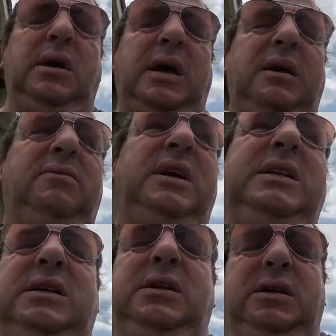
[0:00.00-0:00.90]
I have
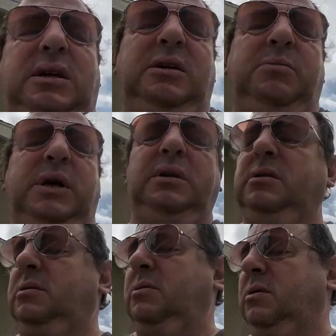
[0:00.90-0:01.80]
90-degree bend,
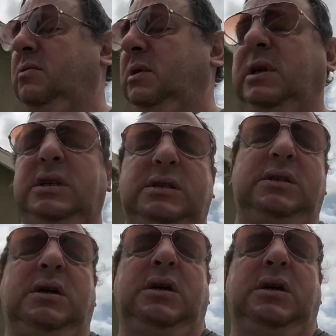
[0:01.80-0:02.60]
or even less